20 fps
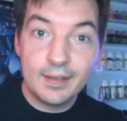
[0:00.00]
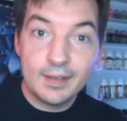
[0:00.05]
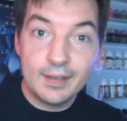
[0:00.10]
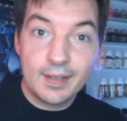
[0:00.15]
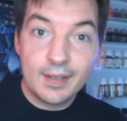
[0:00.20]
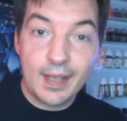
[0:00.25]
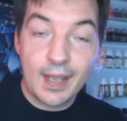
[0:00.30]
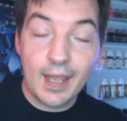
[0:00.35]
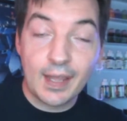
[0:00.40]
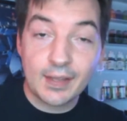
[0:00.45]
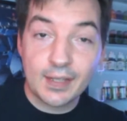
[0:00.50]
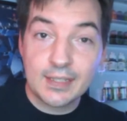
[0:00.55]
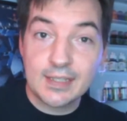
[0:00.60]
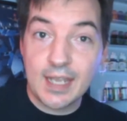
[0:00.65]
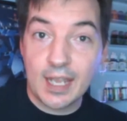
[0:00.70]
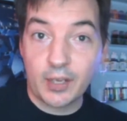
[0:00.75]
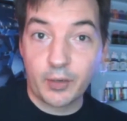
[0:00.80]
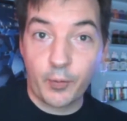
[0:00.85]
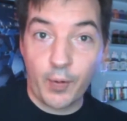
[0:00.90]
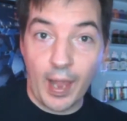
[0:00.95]
And let's
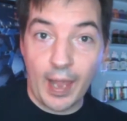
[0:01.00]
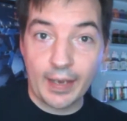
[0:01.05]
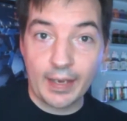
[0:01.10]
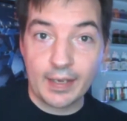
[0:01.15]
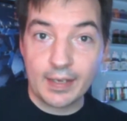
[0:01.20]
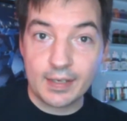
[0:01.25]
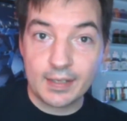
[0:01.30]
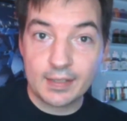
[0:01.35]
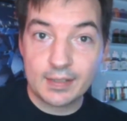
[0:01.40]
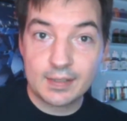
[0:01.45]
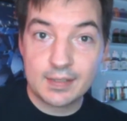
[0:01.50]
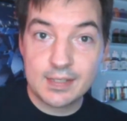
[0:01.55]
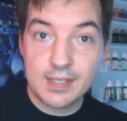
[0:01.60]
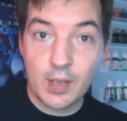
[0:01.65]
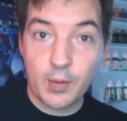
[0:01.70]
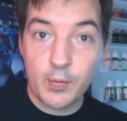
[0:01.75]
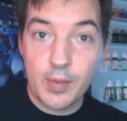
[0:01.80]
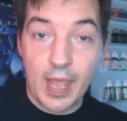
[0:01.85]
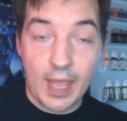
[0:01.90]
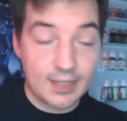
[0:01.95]
get cracking.
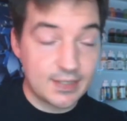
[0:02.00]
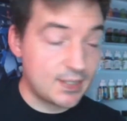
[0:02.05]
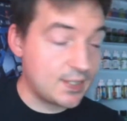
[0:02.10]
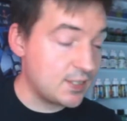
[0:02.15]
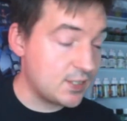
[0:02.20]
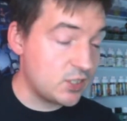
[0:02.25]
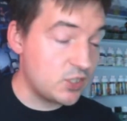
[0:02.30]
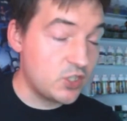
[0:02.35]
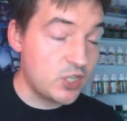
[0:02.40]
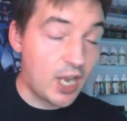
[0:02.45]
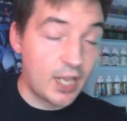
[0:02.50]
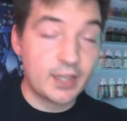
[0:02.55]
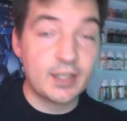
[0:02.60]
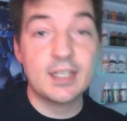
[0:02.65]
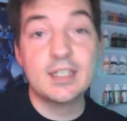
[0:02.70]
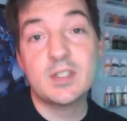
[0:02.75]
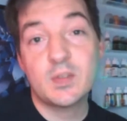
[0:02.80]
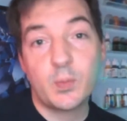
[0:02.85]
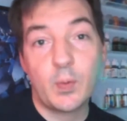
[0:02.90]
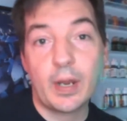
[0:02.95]
So yes, this is
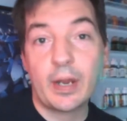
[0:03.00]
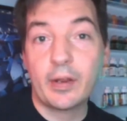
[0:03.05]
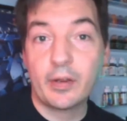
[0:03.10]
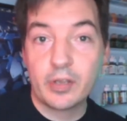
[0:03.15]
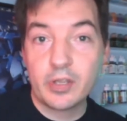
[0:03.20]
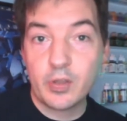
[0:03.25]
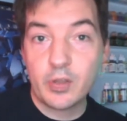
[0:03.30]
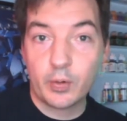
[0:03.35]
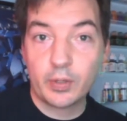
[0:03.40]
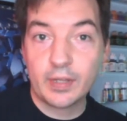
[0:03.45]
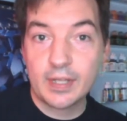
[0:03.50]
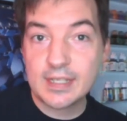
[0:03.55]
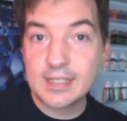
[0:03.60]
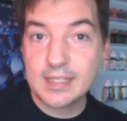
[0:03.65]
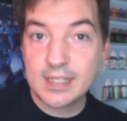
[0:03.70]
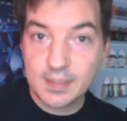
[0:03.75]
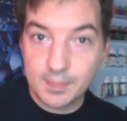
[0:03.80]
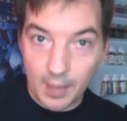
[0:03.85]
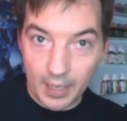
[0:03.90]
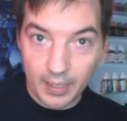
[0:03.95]
checklist where your
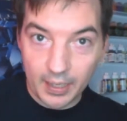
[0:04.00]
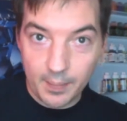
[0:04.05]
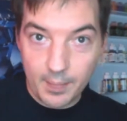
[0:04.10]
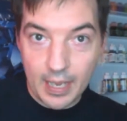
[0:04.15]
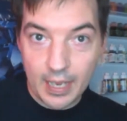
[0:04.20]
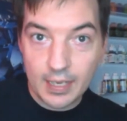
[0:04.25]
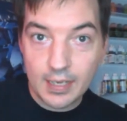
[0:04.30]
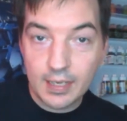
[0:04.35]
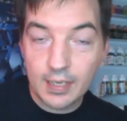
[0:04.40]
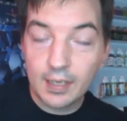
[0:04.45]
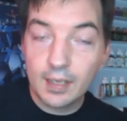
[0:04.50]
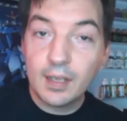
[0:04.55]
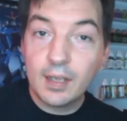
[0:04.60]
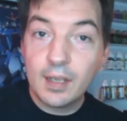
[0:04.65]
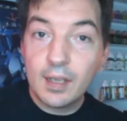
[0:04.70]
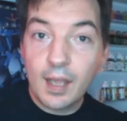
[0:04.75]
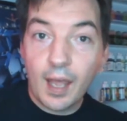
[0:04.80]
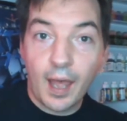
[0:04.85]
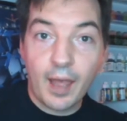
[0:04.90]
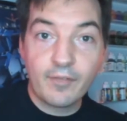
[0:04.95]
list is my command.
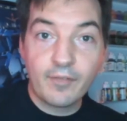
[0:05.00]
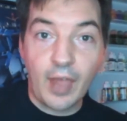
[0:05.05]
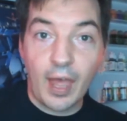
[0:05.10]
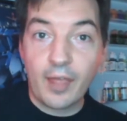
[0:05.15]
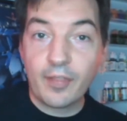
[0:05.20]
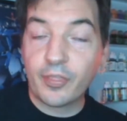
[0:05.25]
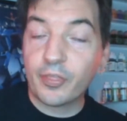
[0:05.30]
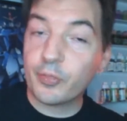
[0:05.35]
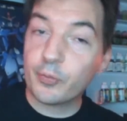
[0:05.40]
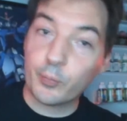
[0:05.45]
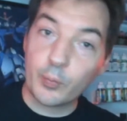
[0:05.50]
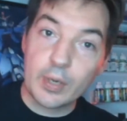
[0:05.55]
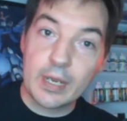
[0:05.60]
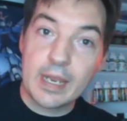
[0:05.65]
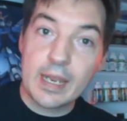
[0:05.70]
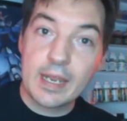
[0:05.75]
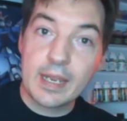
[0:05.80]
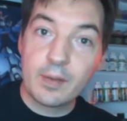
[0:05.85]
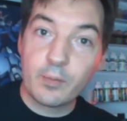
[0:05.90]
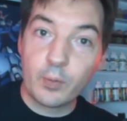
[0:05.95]
I've got
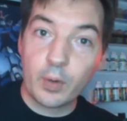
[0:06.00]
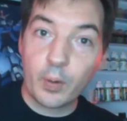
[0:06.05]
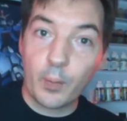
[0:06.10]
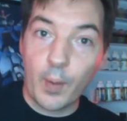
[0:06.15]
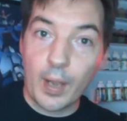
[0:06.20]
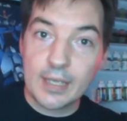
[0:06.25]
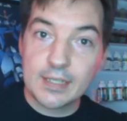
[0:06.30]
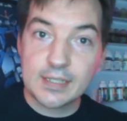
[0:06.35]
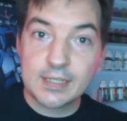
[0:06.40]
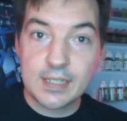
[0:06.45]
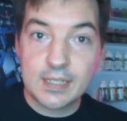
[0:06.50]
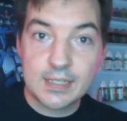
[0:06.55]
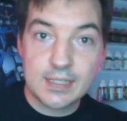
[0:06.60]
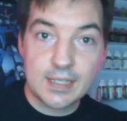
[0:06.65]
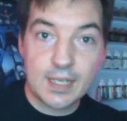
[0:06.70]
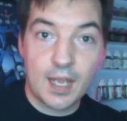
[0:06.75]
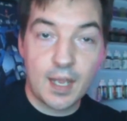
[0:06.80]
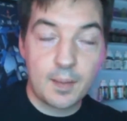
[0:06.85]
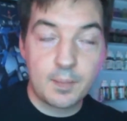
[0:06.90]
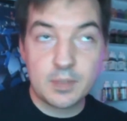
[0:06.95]
3 requests this
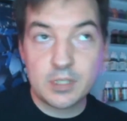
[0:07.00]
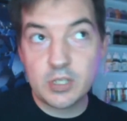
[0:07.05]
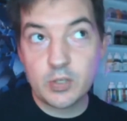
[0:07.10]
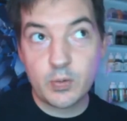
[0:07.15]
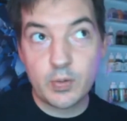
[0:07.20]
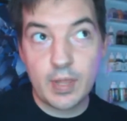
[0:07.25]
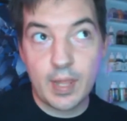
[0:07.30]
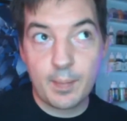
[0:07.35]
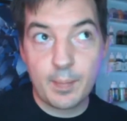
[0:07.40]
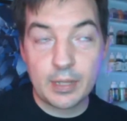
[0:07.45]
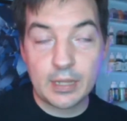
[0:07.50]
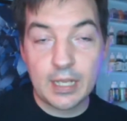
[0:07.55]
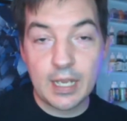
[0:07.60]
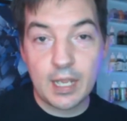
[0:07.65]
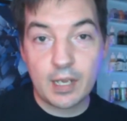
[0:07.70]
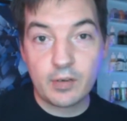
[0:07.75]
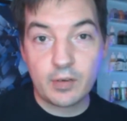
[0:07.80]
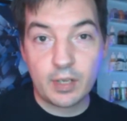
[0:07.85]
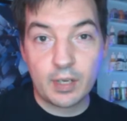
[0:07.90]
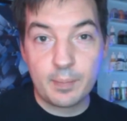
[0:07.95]
time. 2 of them at the
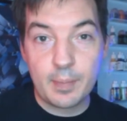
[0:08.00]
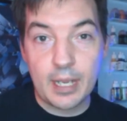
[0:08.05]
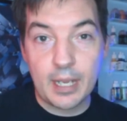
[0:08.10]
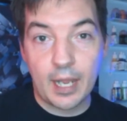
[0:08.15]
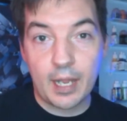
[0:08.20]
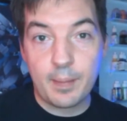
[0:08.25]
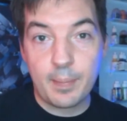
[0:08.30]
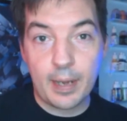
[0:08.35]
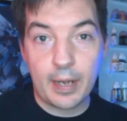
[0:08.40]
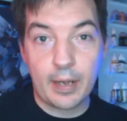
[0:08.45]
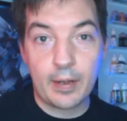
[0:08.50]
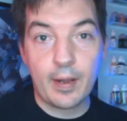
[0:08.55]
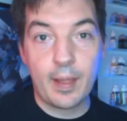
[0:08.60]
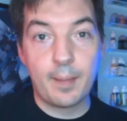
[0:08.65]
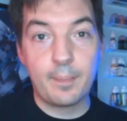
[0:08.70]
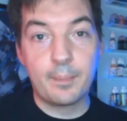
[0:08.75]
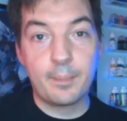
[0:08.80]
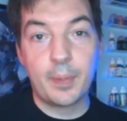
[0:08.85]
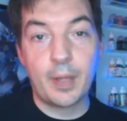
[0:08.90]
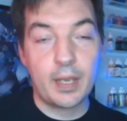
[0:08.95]
end are going to be kind of paired
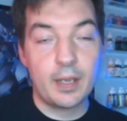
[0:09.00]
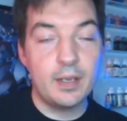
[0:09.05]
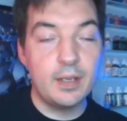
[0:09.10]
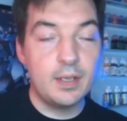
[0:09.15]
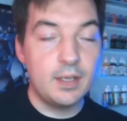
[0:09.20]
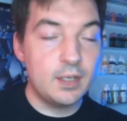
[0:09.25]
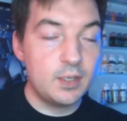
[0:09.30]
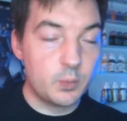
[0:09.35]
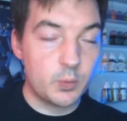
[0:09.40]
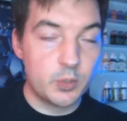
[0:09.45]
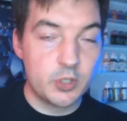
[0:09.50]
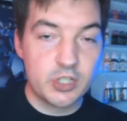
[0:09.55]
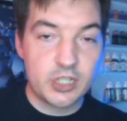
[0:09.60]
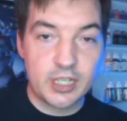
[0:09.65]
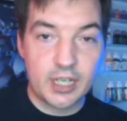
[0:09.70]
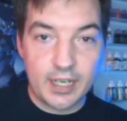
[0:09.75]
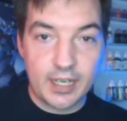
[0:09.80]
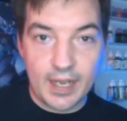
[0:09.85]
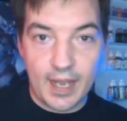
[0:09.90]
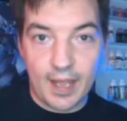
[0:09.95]
up, but we're just
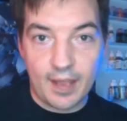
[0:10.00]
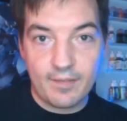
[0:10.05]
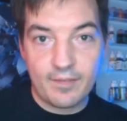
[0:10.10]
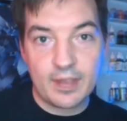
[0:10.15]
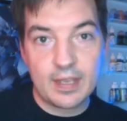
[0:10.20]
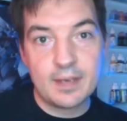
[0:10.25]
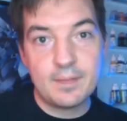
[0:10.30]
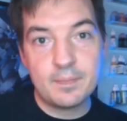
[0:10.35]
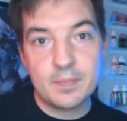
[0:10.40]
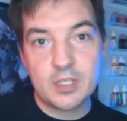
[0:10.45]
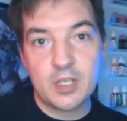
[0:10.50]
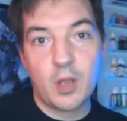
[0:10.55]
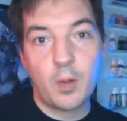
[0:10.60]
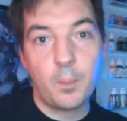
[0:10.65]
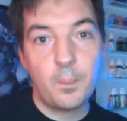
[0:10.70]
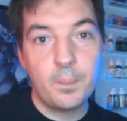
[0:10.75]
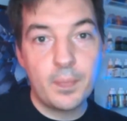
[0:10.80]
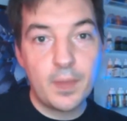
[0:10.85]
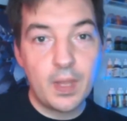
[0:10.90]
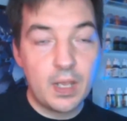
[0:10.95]
going to dive in.
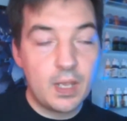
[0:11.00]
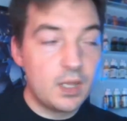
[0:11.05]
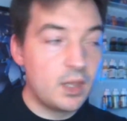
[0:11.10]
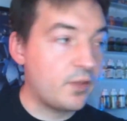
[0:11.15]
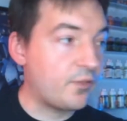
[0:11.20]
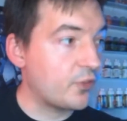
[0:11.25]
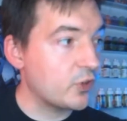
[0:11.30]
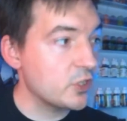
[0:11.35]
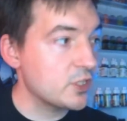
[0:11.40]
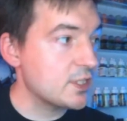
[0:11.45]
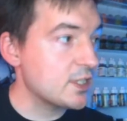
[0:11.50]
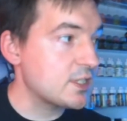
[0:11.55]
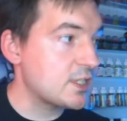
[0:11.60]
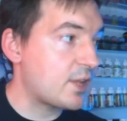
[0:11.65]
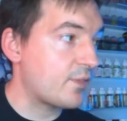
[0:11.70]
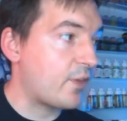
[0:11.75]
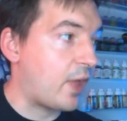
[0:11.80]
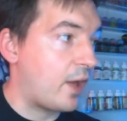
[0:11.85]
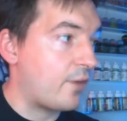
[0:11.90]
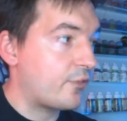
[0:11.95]
So the first list
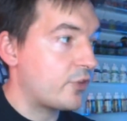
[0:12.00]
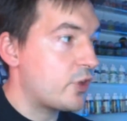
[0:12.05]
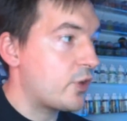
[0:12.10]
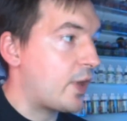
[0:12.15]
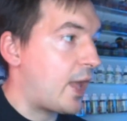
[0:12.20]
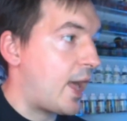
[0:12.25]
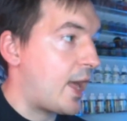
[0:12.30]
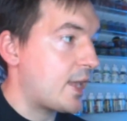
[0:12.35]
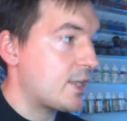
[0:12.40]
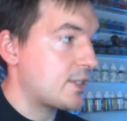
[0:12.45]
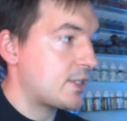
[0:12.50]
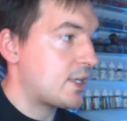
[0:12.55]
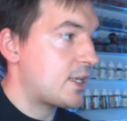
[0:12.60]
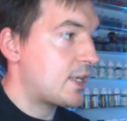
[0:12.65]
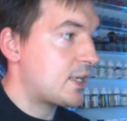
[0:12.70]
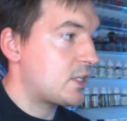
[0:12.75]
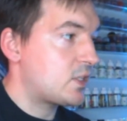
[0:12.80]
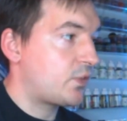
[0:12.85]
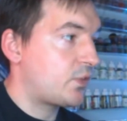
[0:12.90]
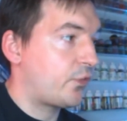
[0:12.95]
I've got for you guys
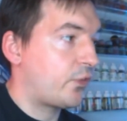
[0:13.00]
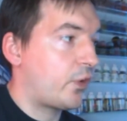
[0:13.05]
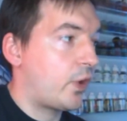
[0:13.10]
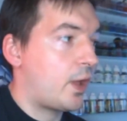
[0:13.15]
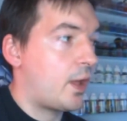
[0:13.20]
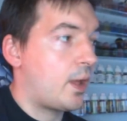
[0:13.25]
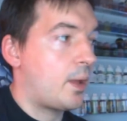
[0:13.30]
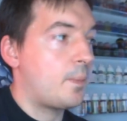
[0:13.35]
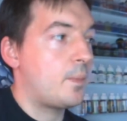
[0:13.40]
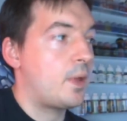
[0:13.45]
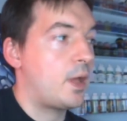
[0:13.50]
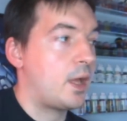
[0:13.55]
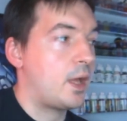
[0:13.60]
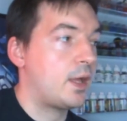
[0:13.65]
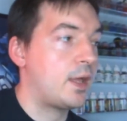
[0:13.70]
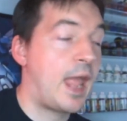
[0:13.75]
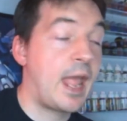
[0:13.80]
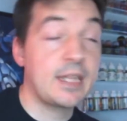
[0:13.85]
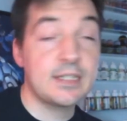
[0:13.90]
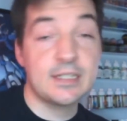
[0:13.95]
is from
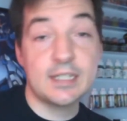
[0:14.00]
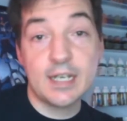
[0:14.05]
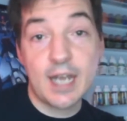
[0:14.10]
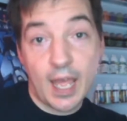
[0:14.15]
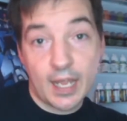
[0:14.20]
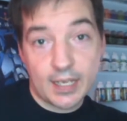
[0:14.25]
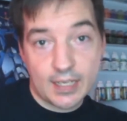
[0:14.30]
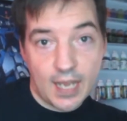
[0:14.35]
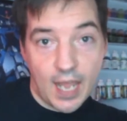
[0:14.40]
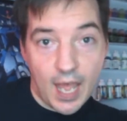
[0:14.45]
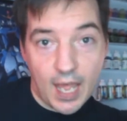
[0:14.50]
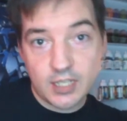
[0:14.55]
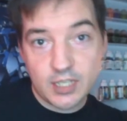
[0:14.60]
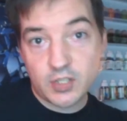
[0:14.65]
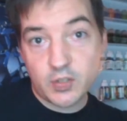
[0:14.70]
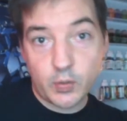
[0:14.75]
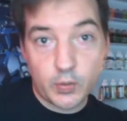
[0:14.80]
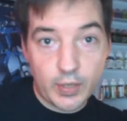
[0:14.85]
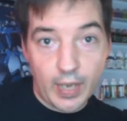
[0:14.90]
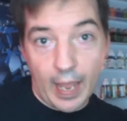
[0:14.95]
Antoinette at
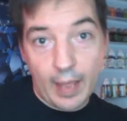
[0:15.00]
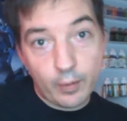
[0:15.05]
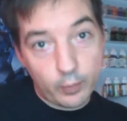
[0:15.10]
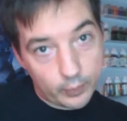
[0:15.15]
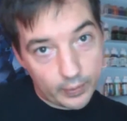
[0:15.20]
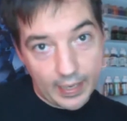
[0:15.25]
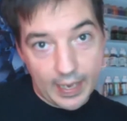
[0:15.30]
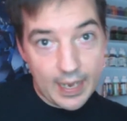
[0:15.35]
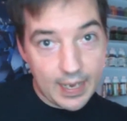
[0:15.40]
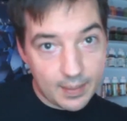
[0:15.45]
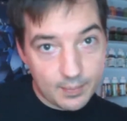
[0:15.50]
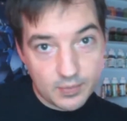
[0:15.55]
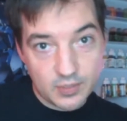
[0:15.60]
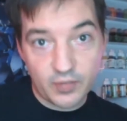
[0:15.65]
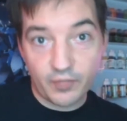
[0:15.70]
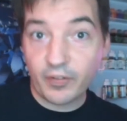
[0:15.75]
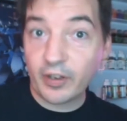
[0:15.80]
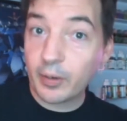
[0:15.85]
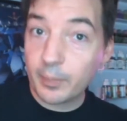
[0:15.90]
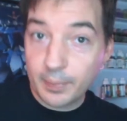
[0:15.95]
Good Owl Games.
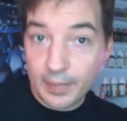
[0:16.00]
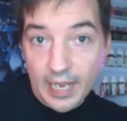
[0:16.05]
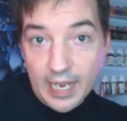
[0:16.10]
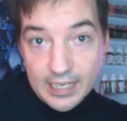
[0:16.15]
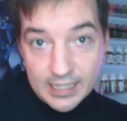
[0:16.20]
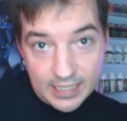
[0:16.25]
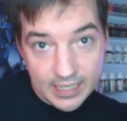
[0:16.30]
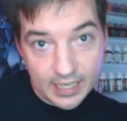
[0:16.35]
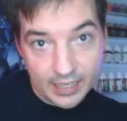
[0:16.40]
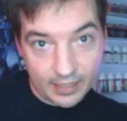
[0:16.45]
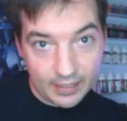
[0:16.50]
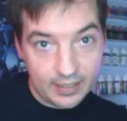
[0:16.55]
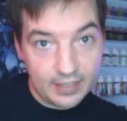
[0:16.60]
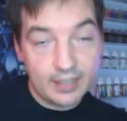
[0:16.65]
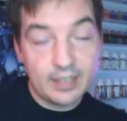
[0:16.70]
Fair play to you.